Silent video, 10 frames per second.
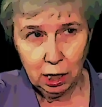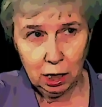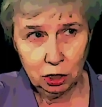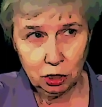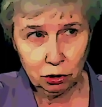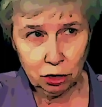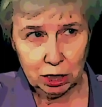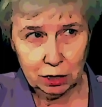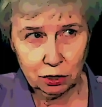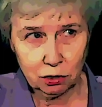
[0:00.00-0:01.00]
in church
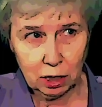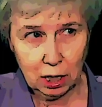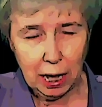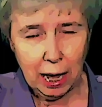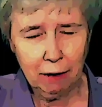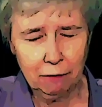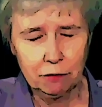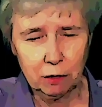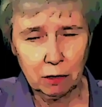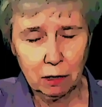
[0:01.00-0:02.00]
history
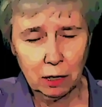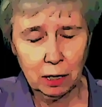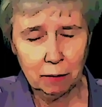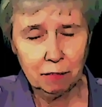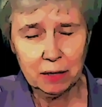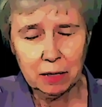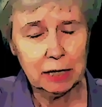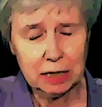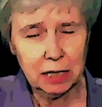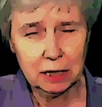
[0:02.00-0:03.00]
after the
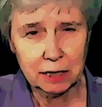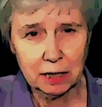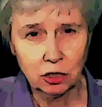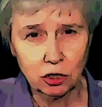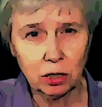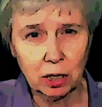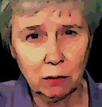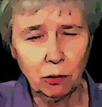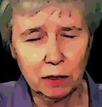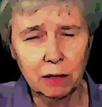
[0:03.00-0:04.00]
19th century
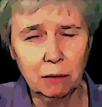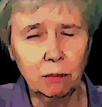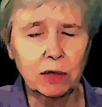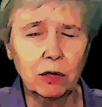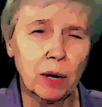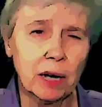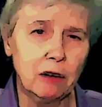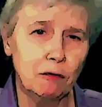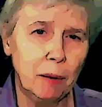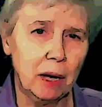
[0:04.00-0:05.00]
with the reign
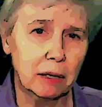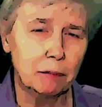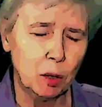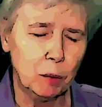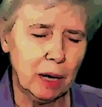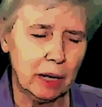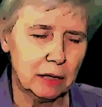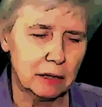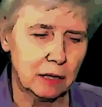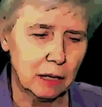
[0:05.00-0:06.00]
of Pope
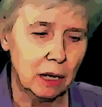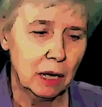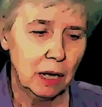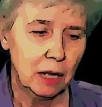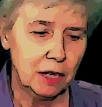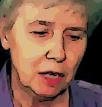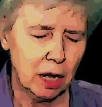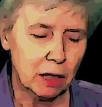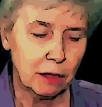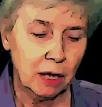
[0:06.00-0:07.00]
Pius the
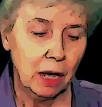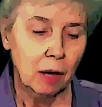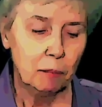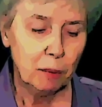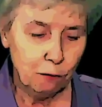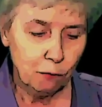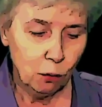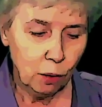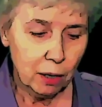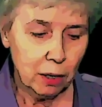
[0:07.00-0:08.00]
Ninth.
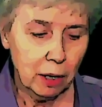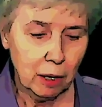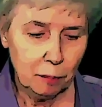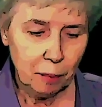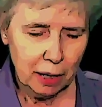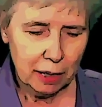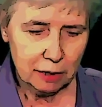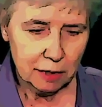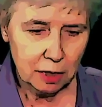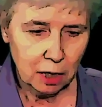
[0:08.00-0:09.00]
Before
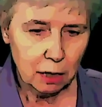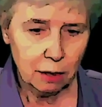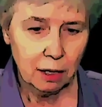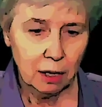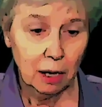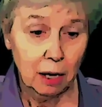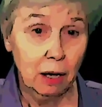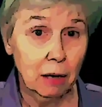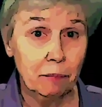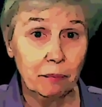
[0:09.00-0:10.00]
Pius the Ninth,
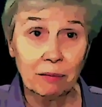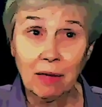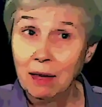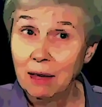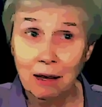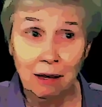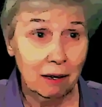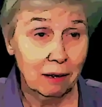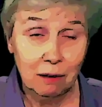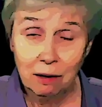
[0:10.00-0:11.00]

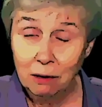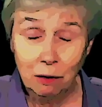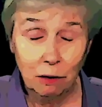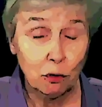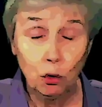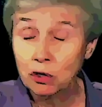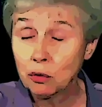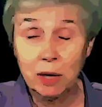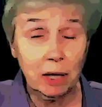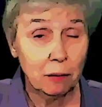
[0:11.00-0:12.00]
of course,
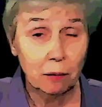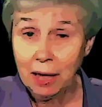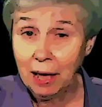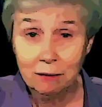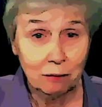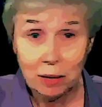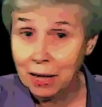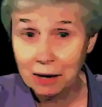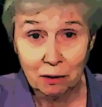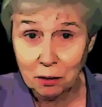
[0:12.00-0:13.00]
we
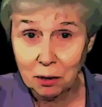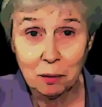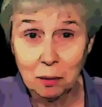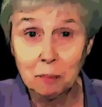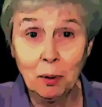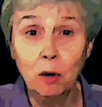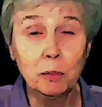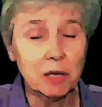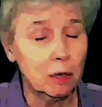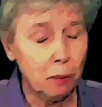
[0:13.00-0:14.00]
had other
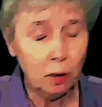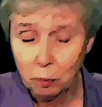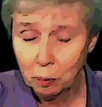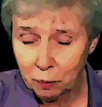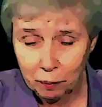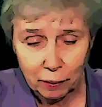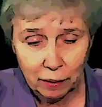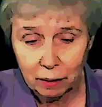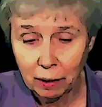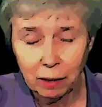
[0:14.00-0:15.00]
popes, and the Pope
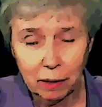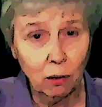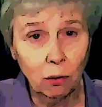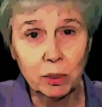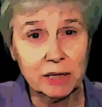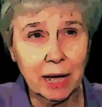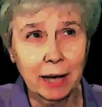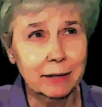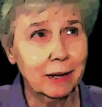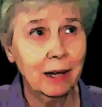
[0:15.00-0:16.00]
always
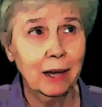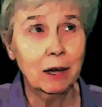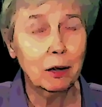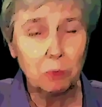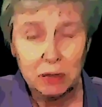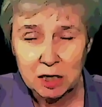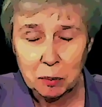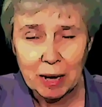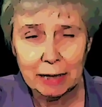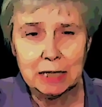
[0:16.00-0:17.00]
had
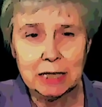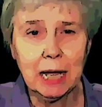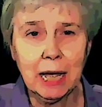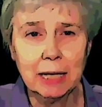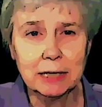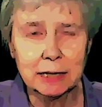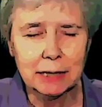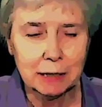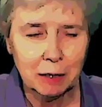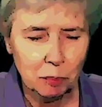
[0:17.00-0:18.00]
respect and
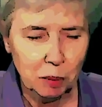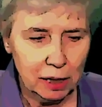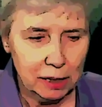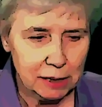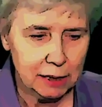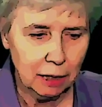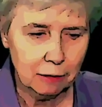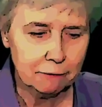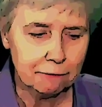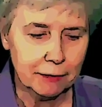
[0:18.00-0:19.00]
a place
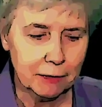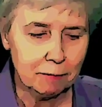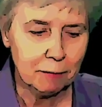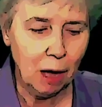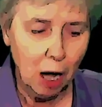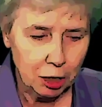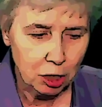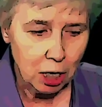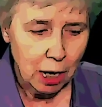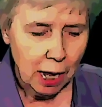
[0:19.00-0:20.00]
of honor,